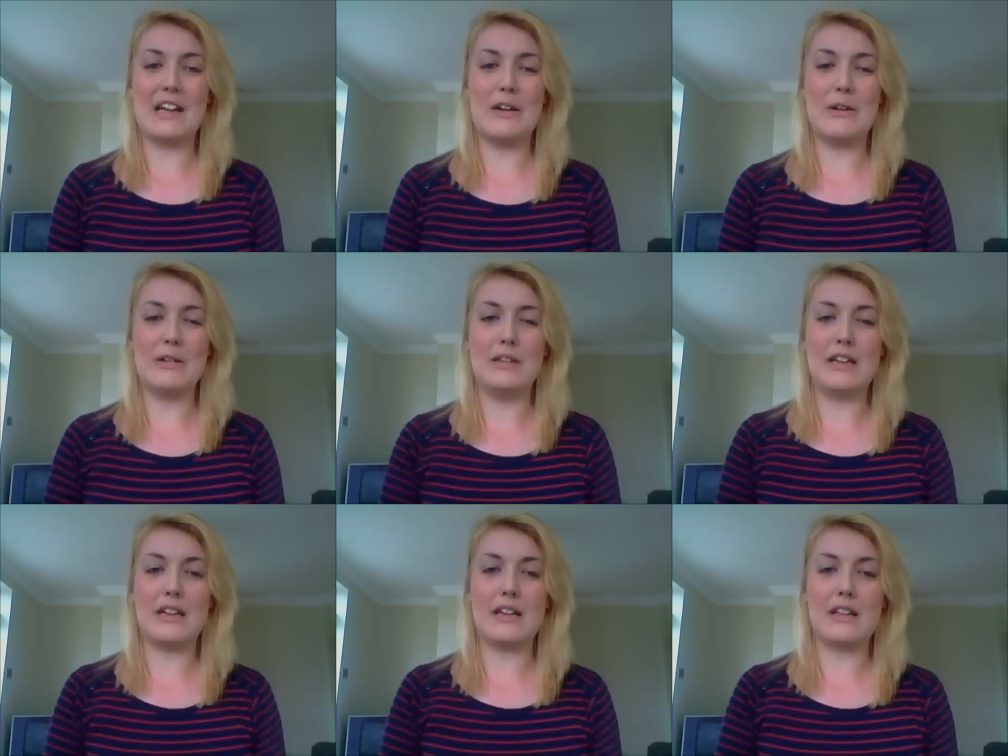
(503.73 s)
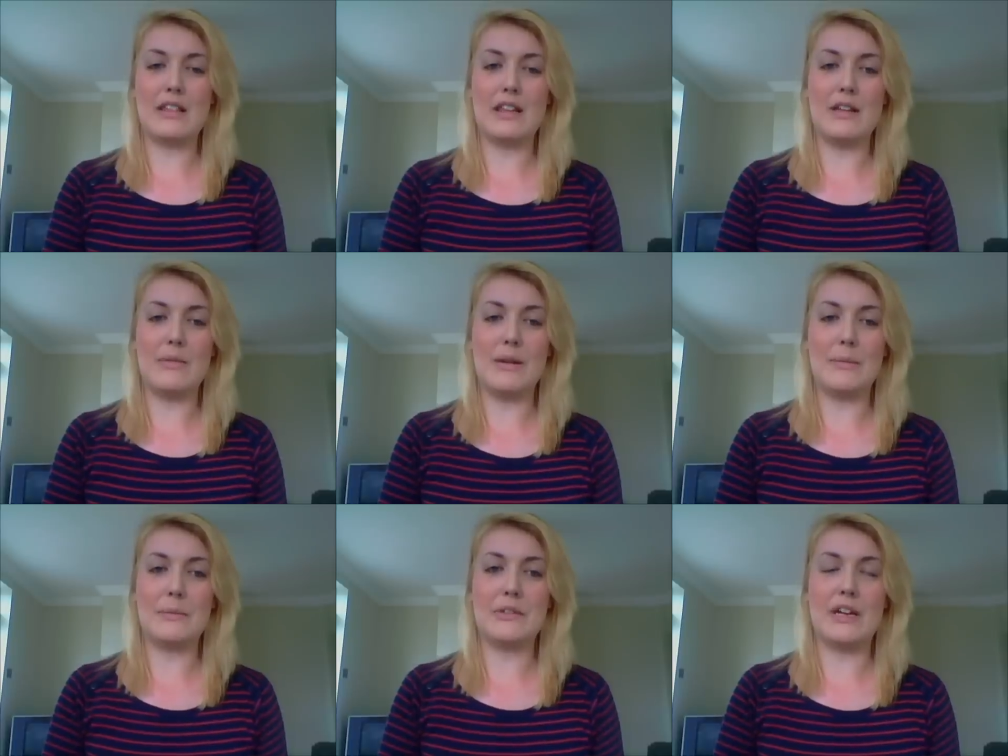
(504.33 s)
I will link the
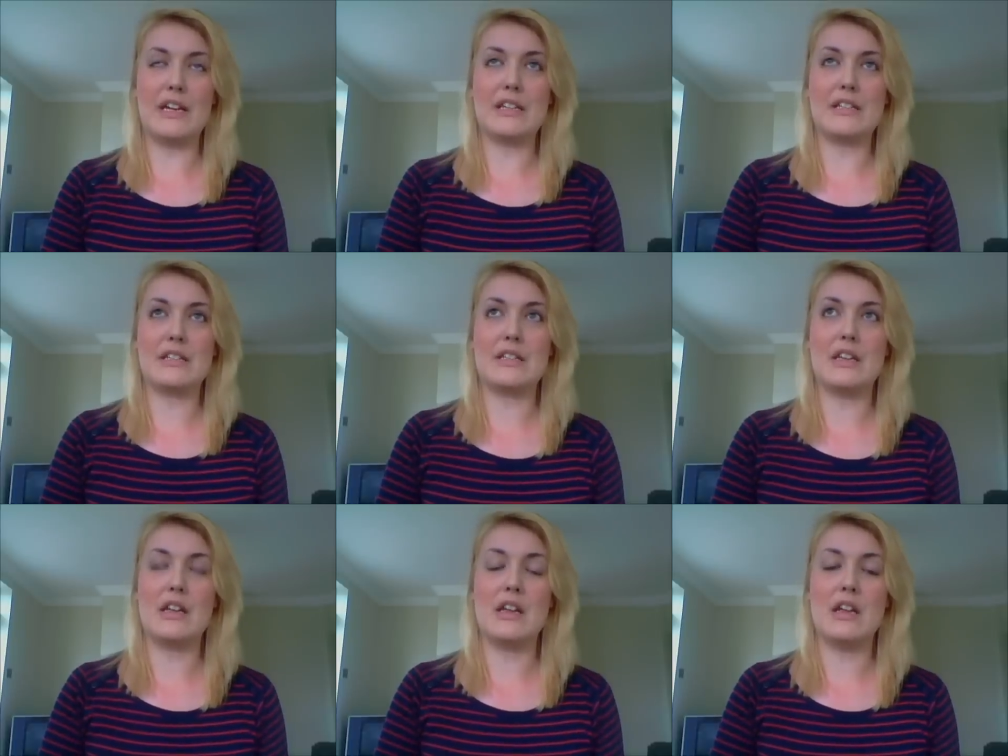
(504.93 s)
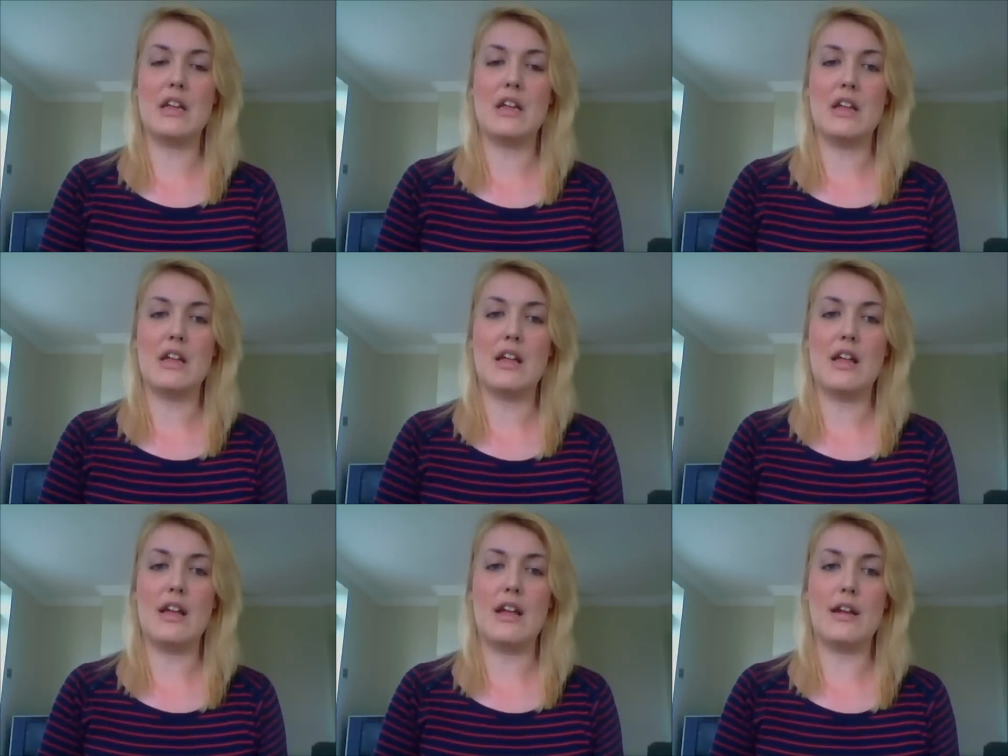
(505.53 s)
website
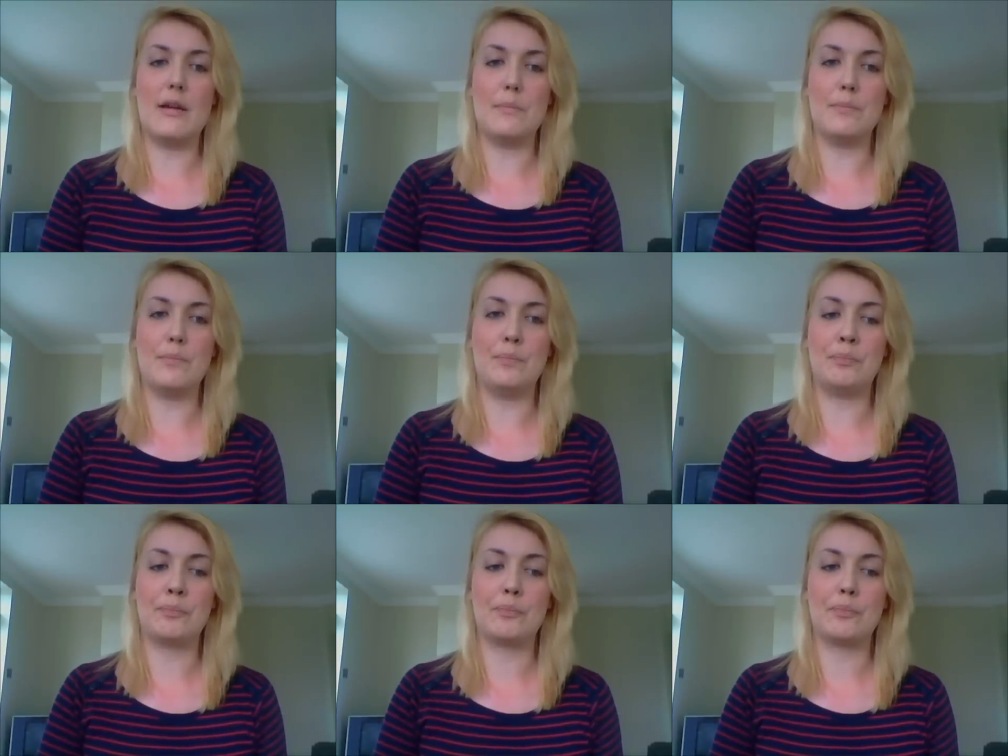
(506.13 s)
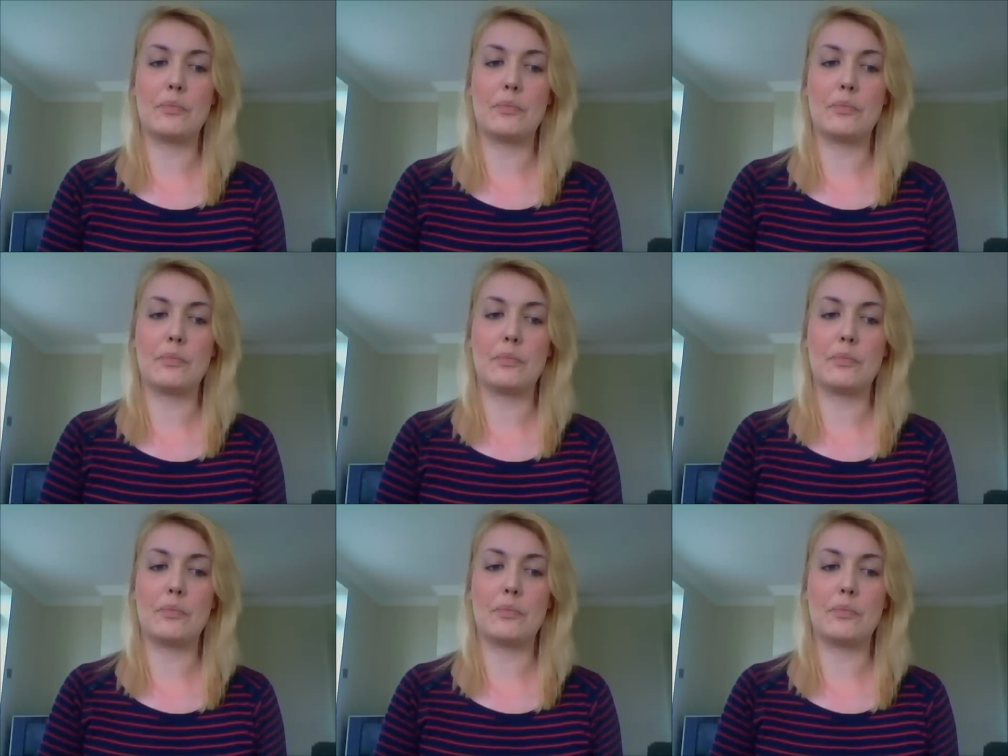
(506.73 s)
um,